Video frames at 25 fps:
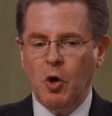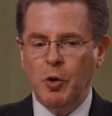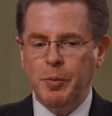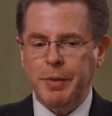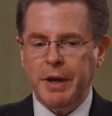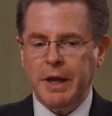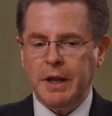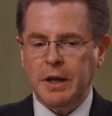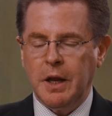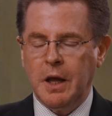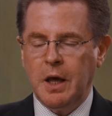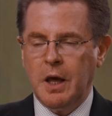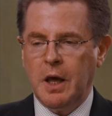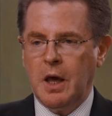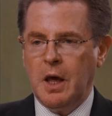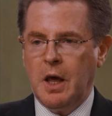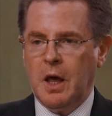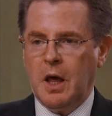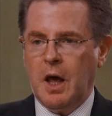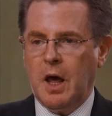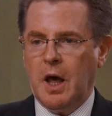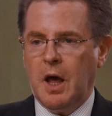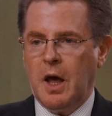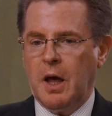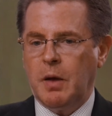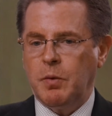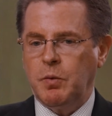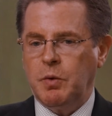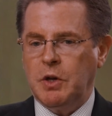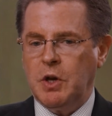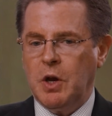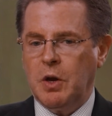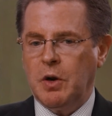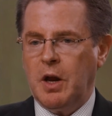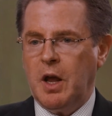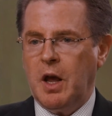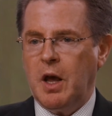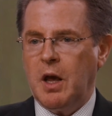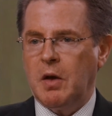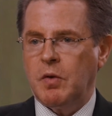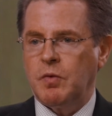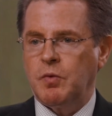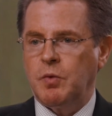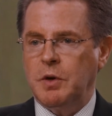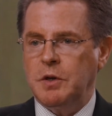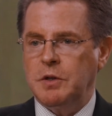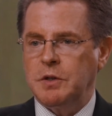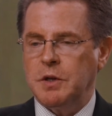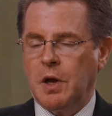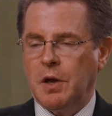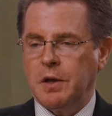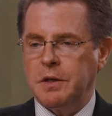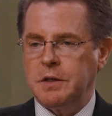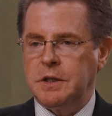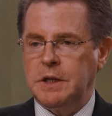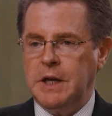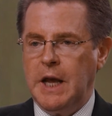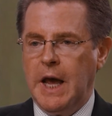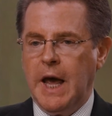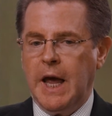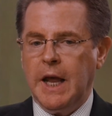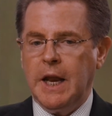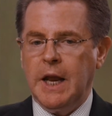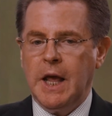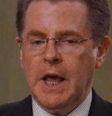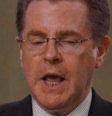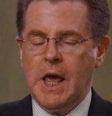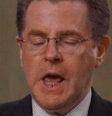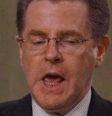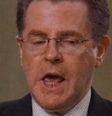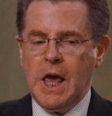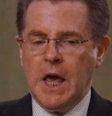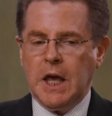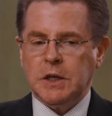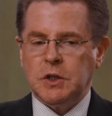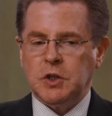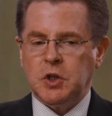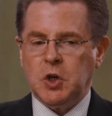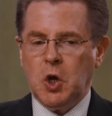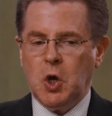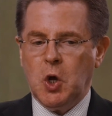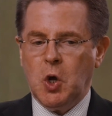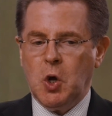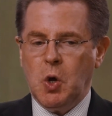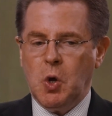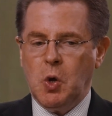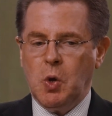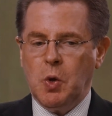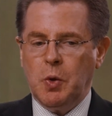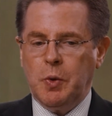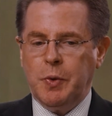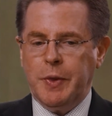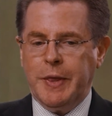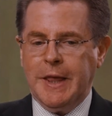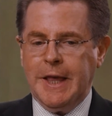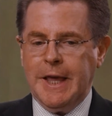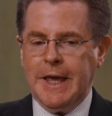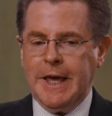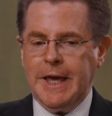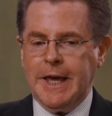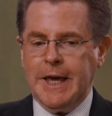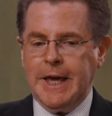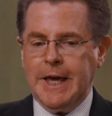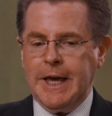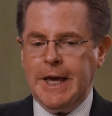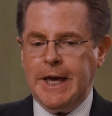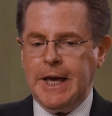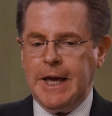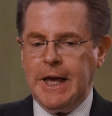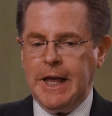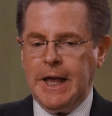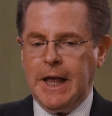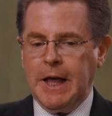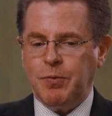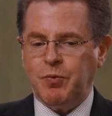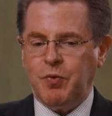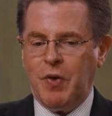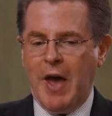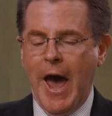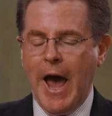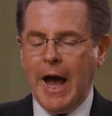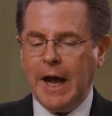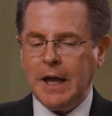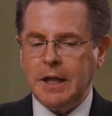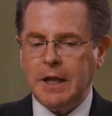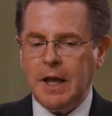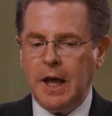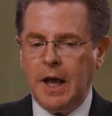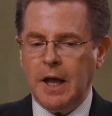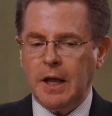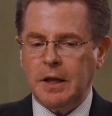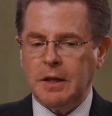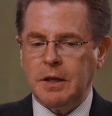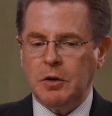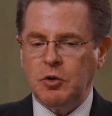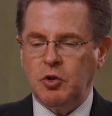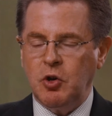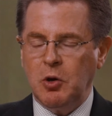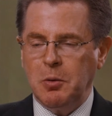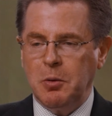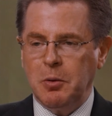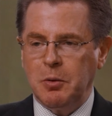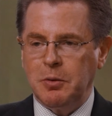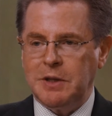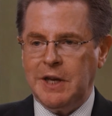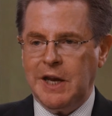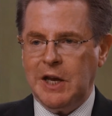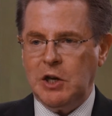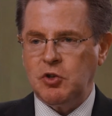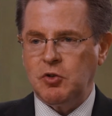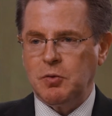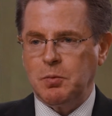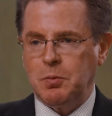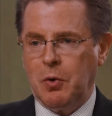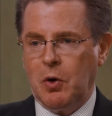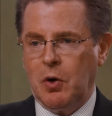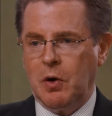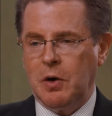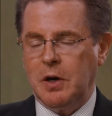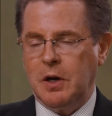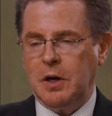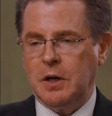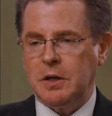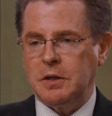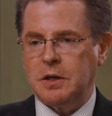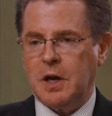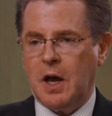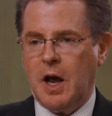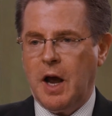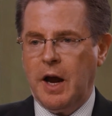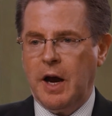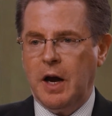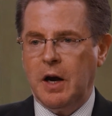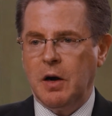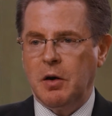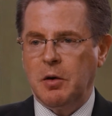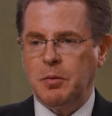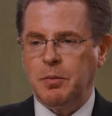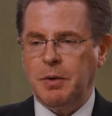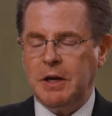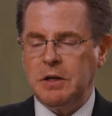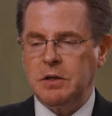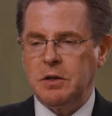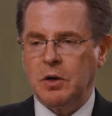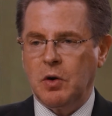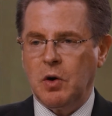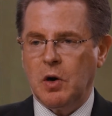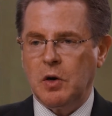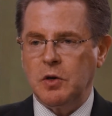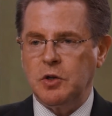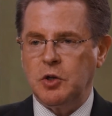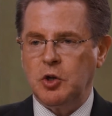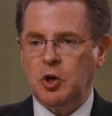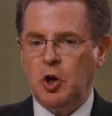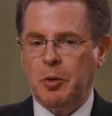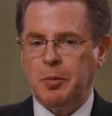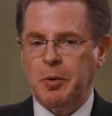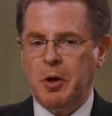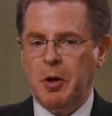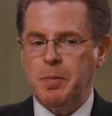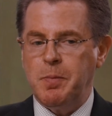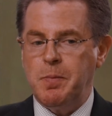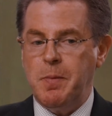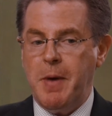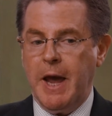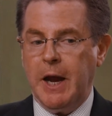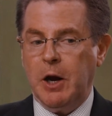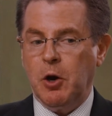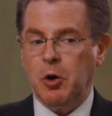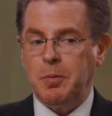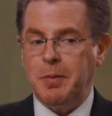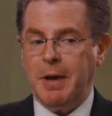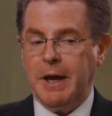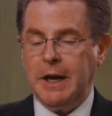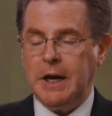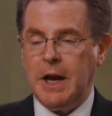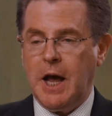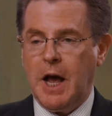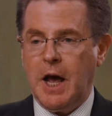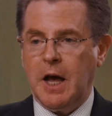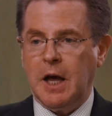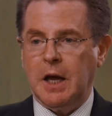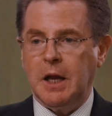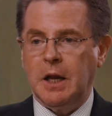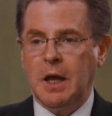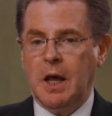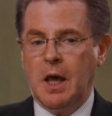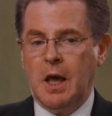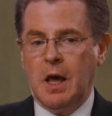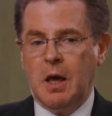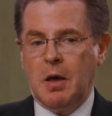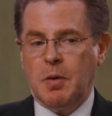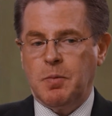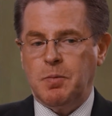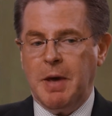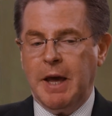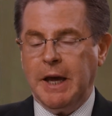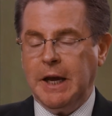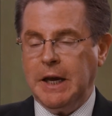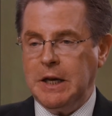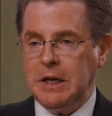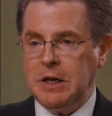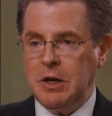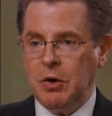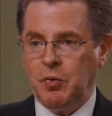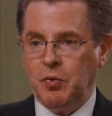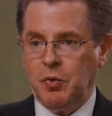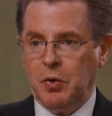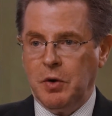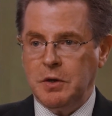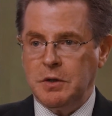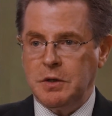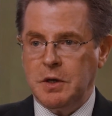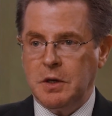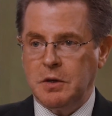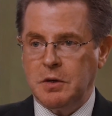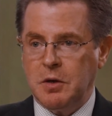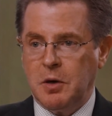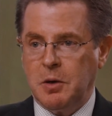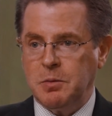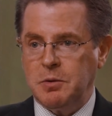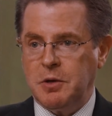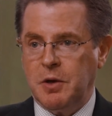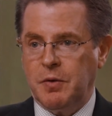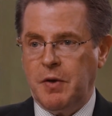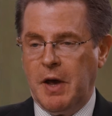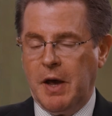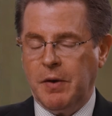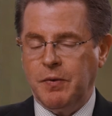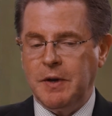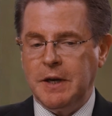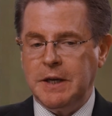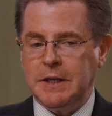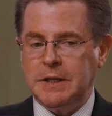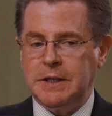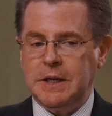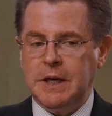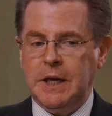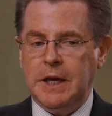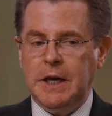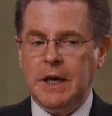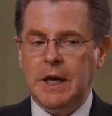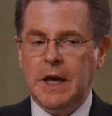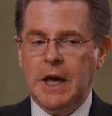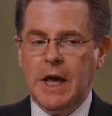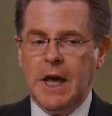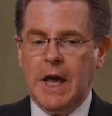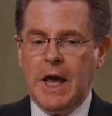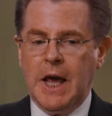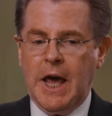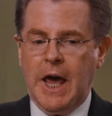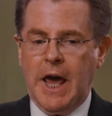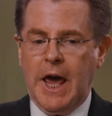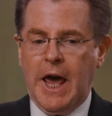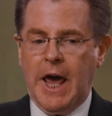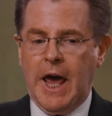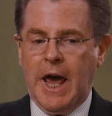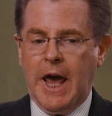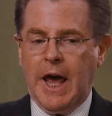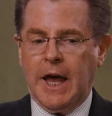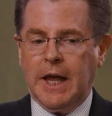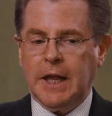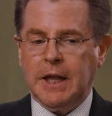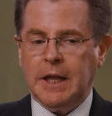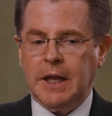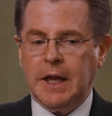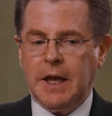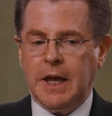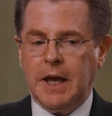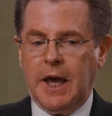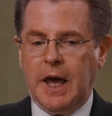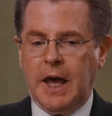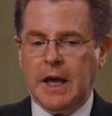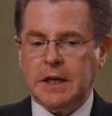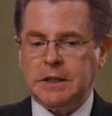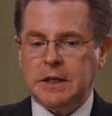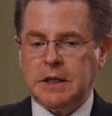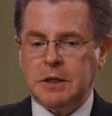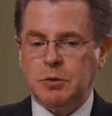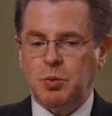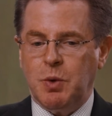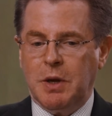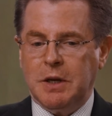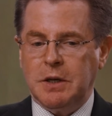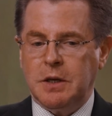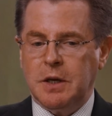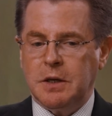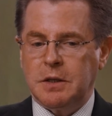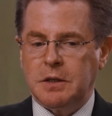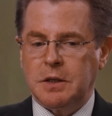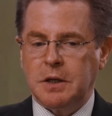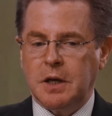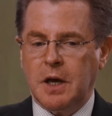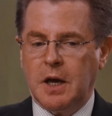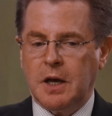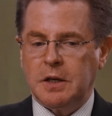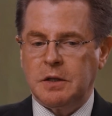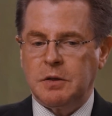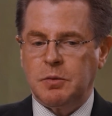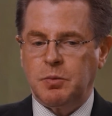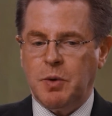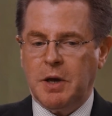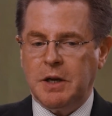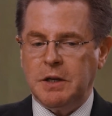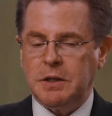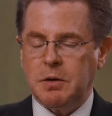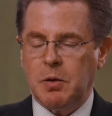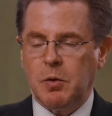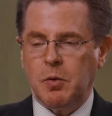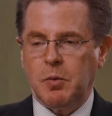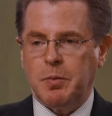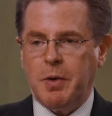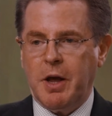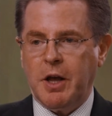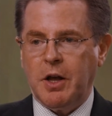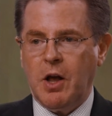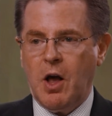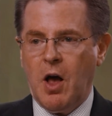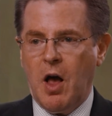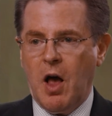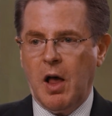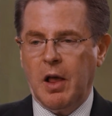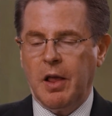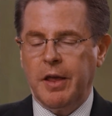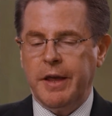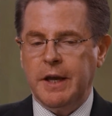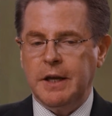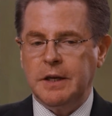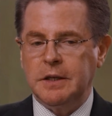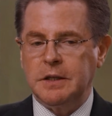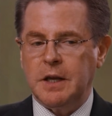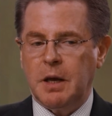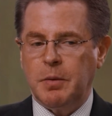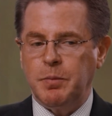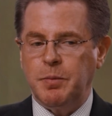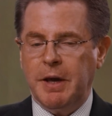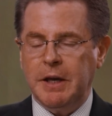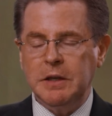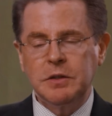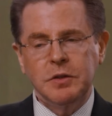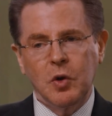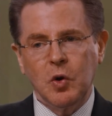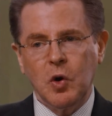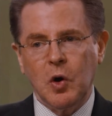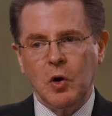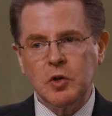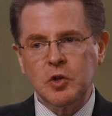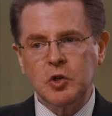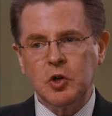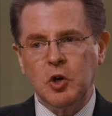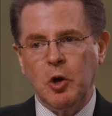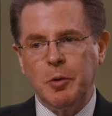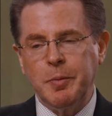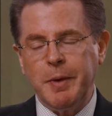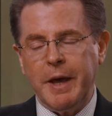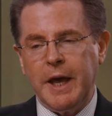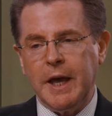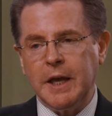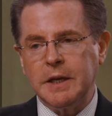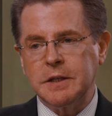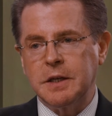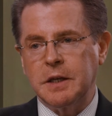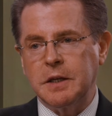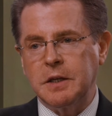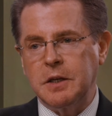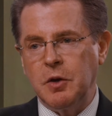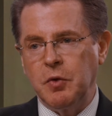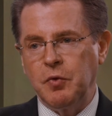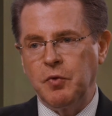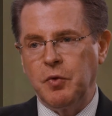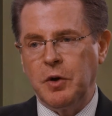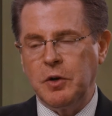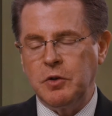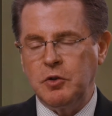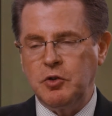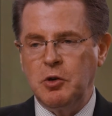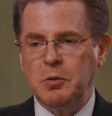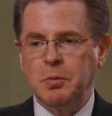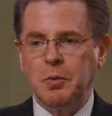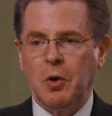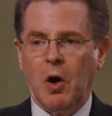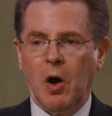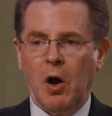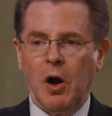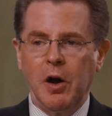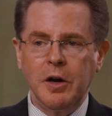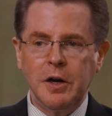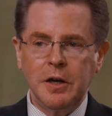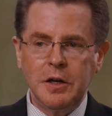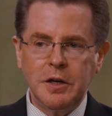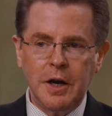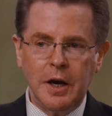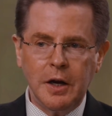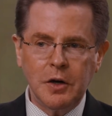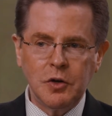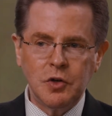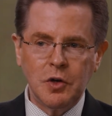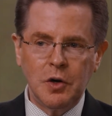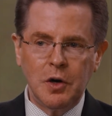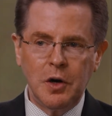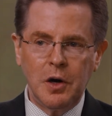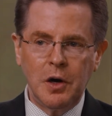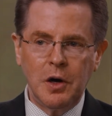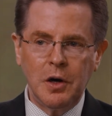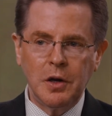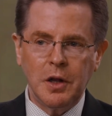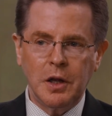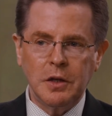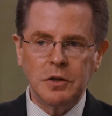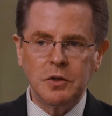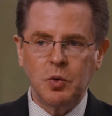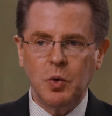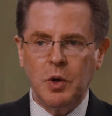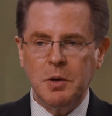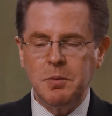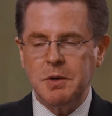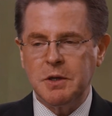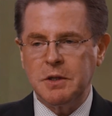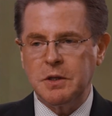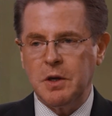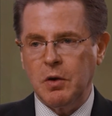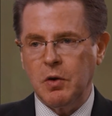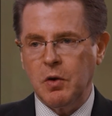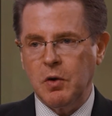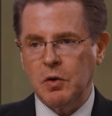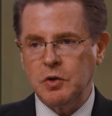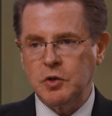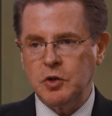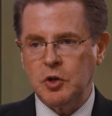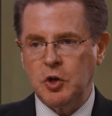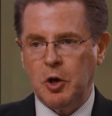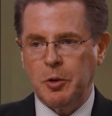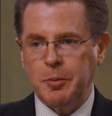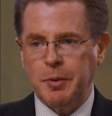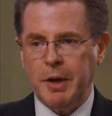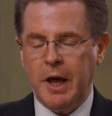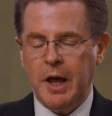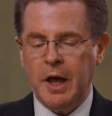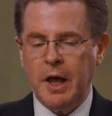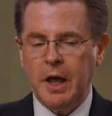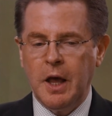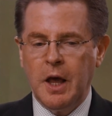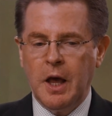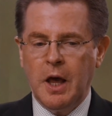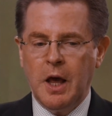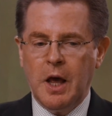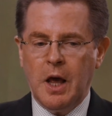open. Uh, we don't have results yet. So the fact that the tumor mutation burden is higher in basal carcinoma may or may not make a difference in terms of efficacy. And uh, as has been discussed by some of my colleagues, that basal carcinoma has a different tumor architecture than squamous cell carcinoma.